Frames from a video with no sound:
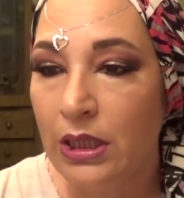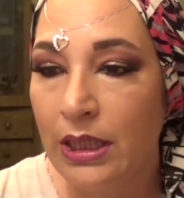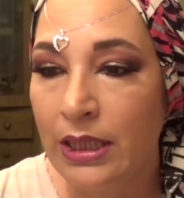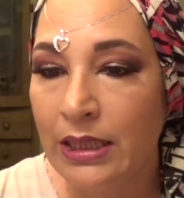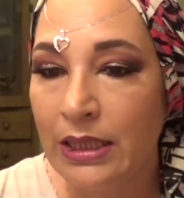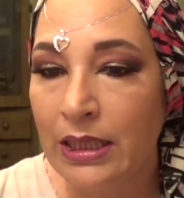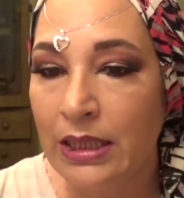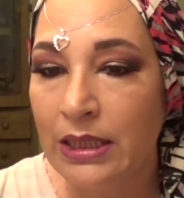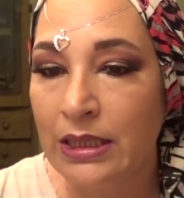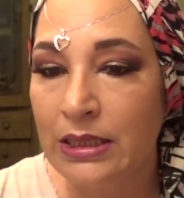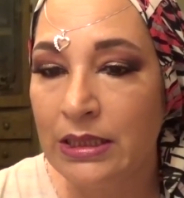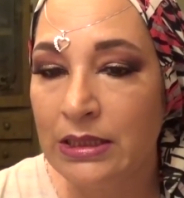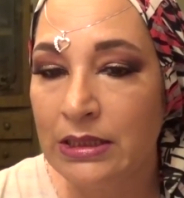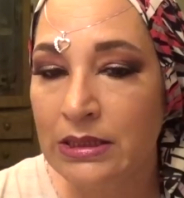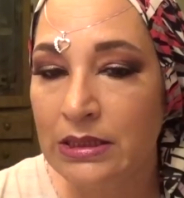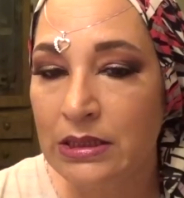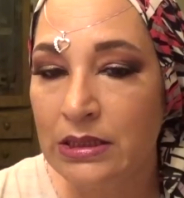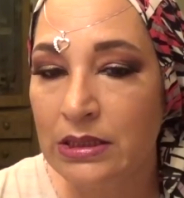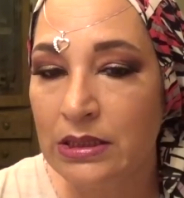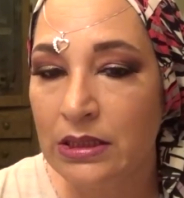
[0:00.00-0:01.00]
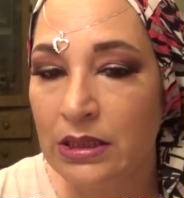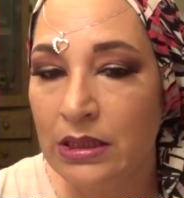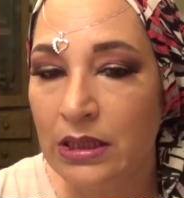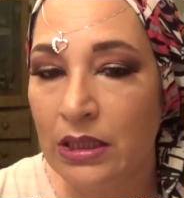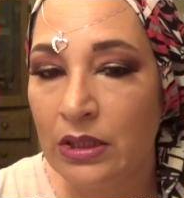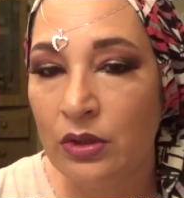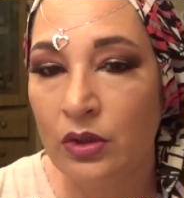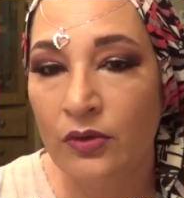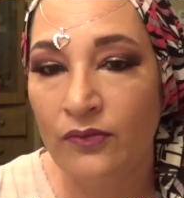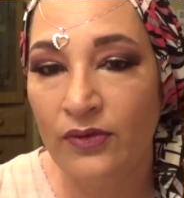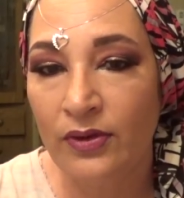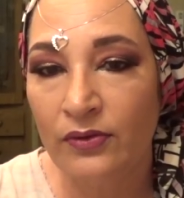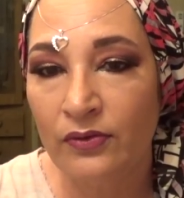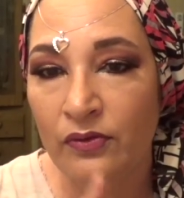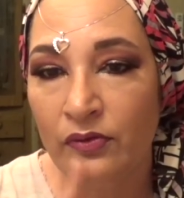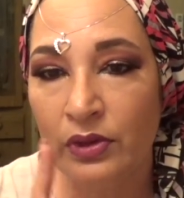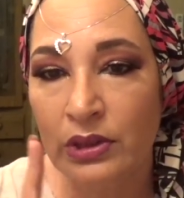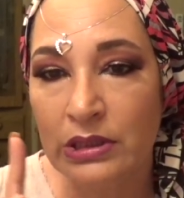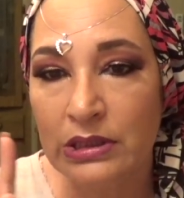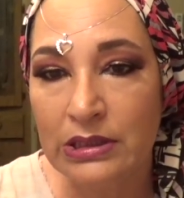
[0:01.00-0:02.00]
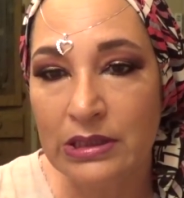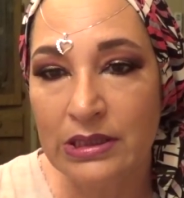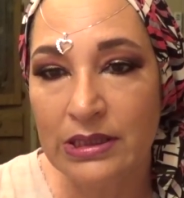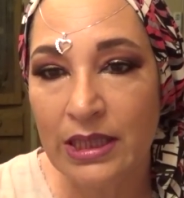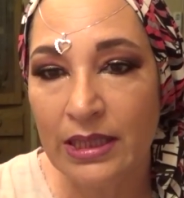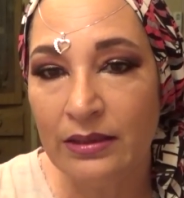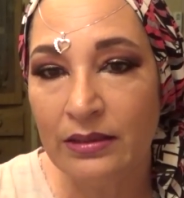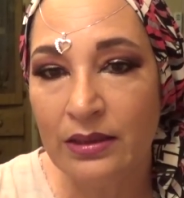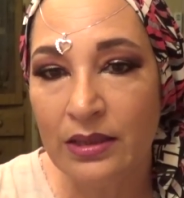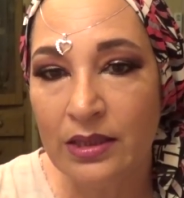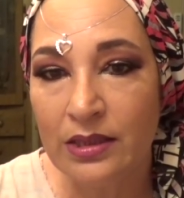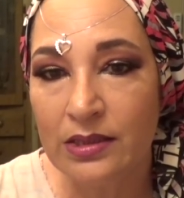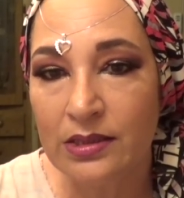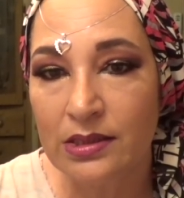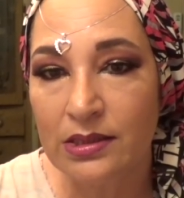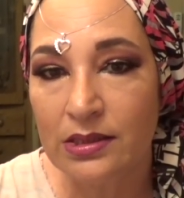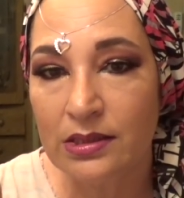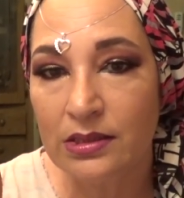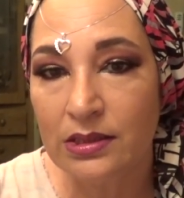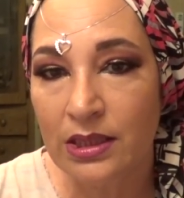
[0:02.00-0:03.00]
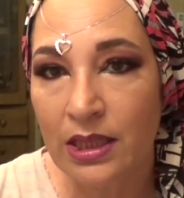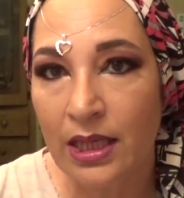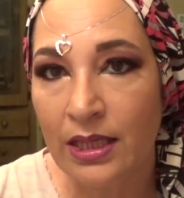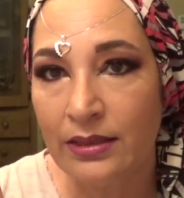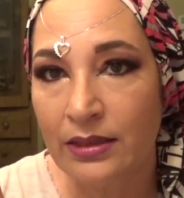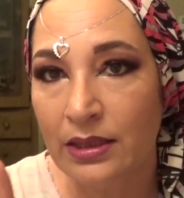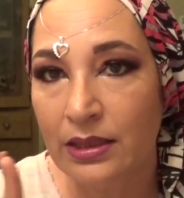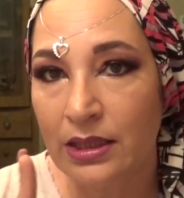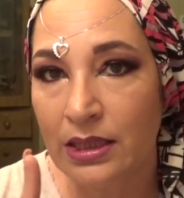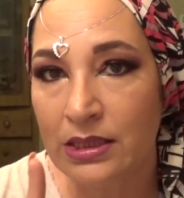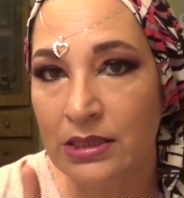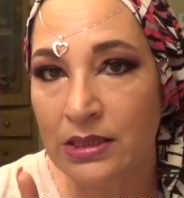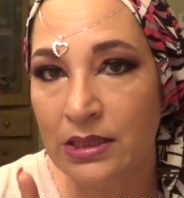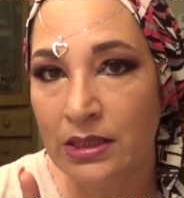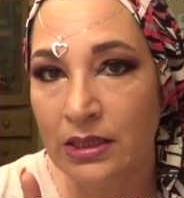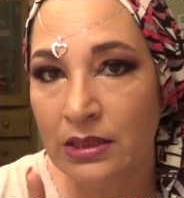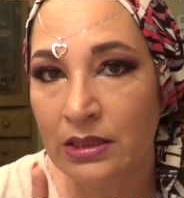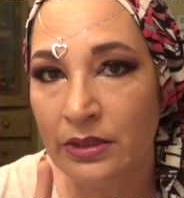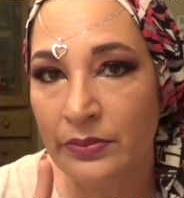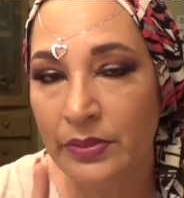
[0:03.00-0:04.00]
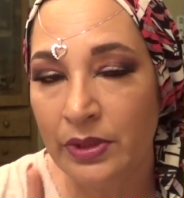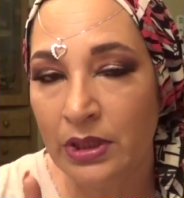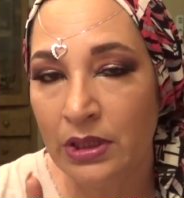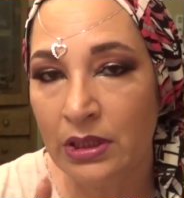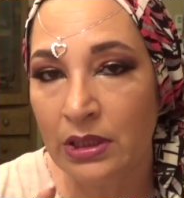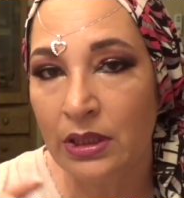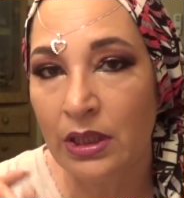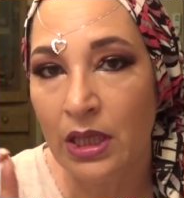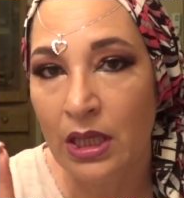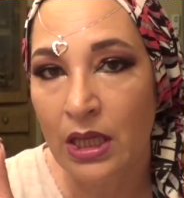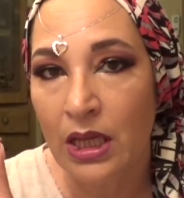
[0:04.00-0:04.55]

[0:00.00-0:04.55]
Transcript: And I don't know if I've already said this. Yeah, I think I did in the beginning.